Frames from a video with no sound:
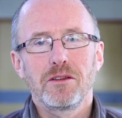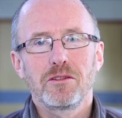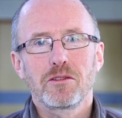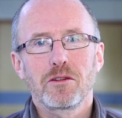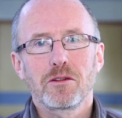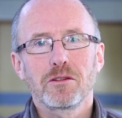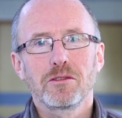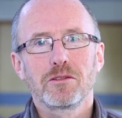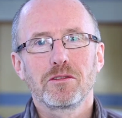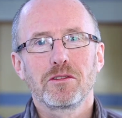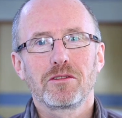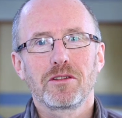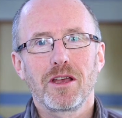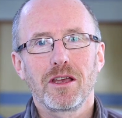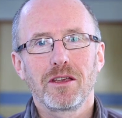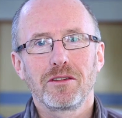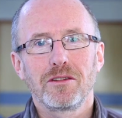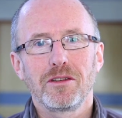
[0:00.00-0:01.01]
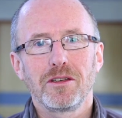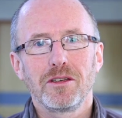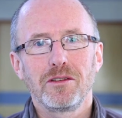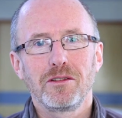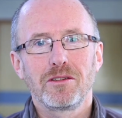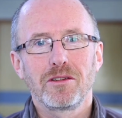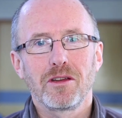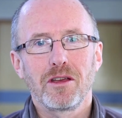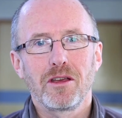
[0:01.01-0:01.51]
historical
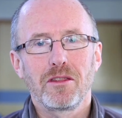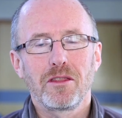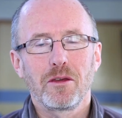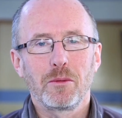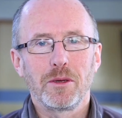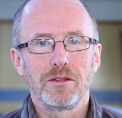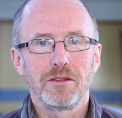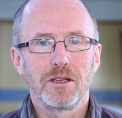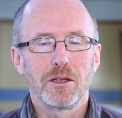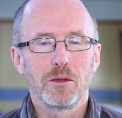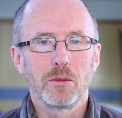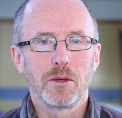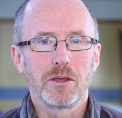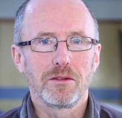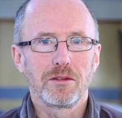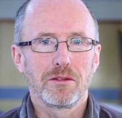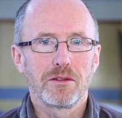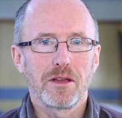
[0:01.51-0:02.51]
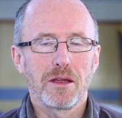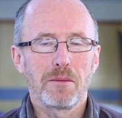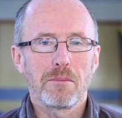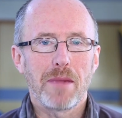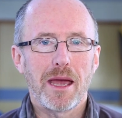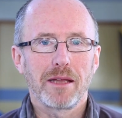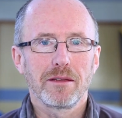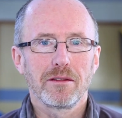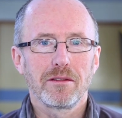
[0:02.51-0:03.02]
societies uh, that we deal with, they're
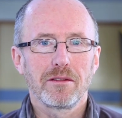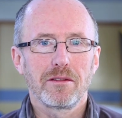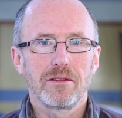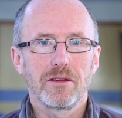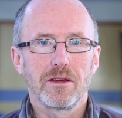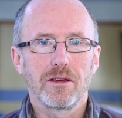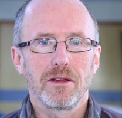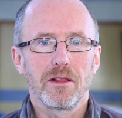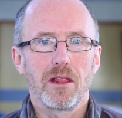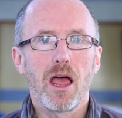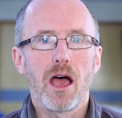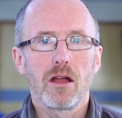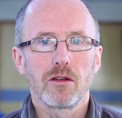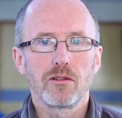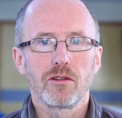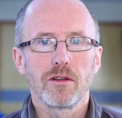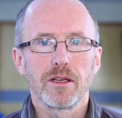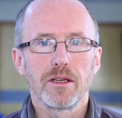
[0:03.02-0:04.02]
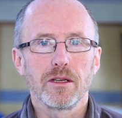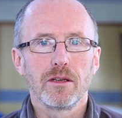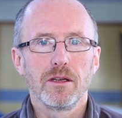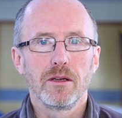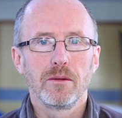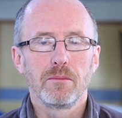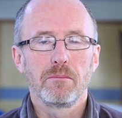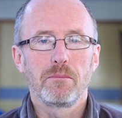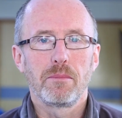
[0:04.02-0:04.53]
manned uh, largely
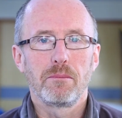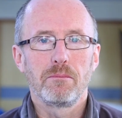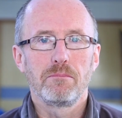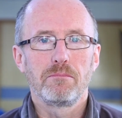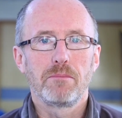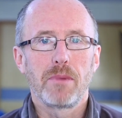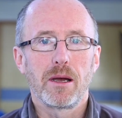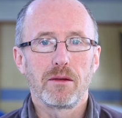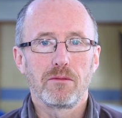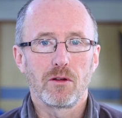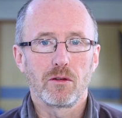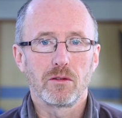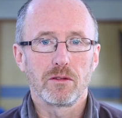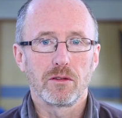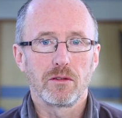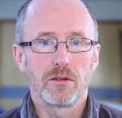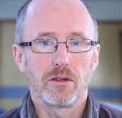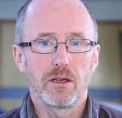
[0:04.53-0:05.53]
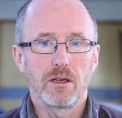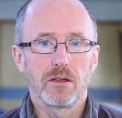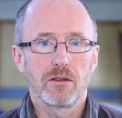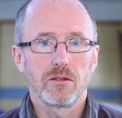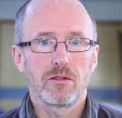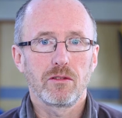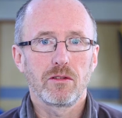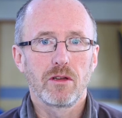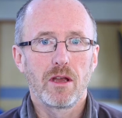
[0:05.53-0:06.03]
by
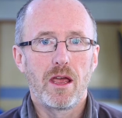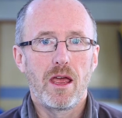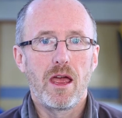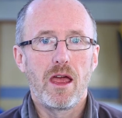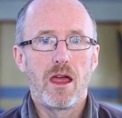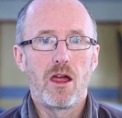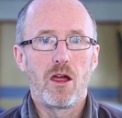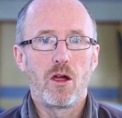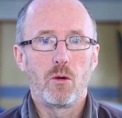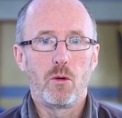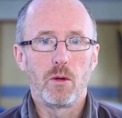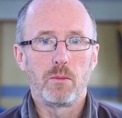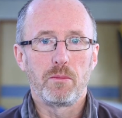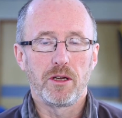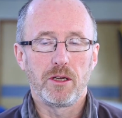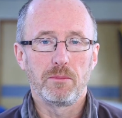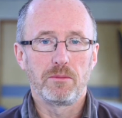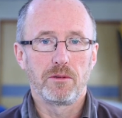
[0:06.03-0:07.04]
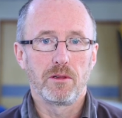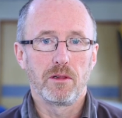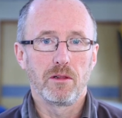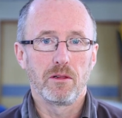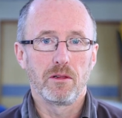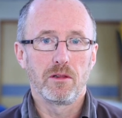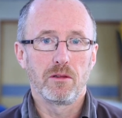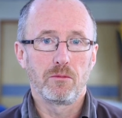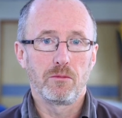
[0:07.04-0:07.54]
volunteers who are
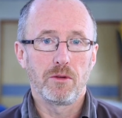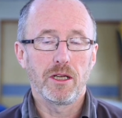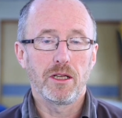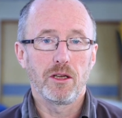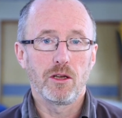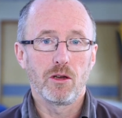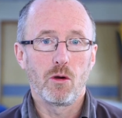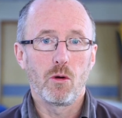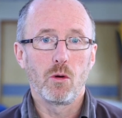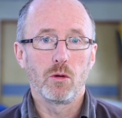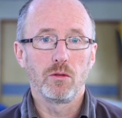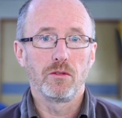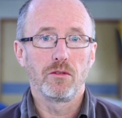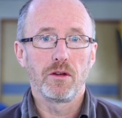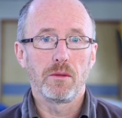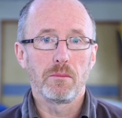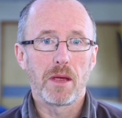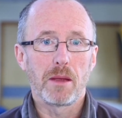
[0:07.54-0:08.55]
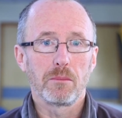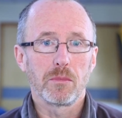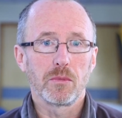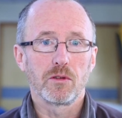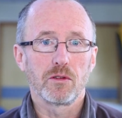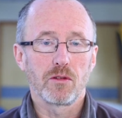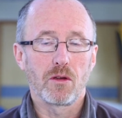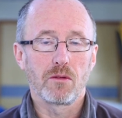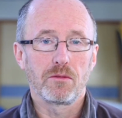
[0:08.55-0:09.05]
people, really ordinary
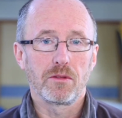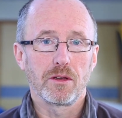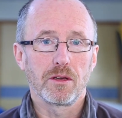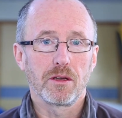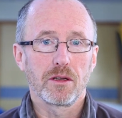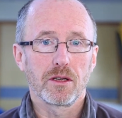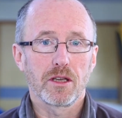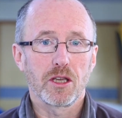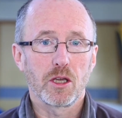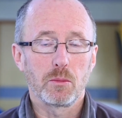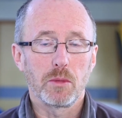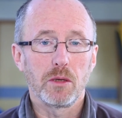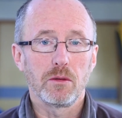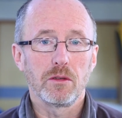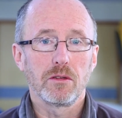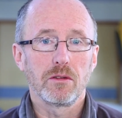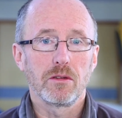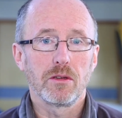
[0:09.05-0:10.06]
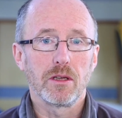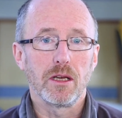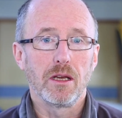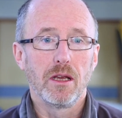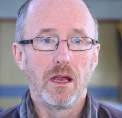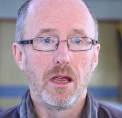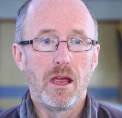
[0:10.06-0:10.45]
members of the community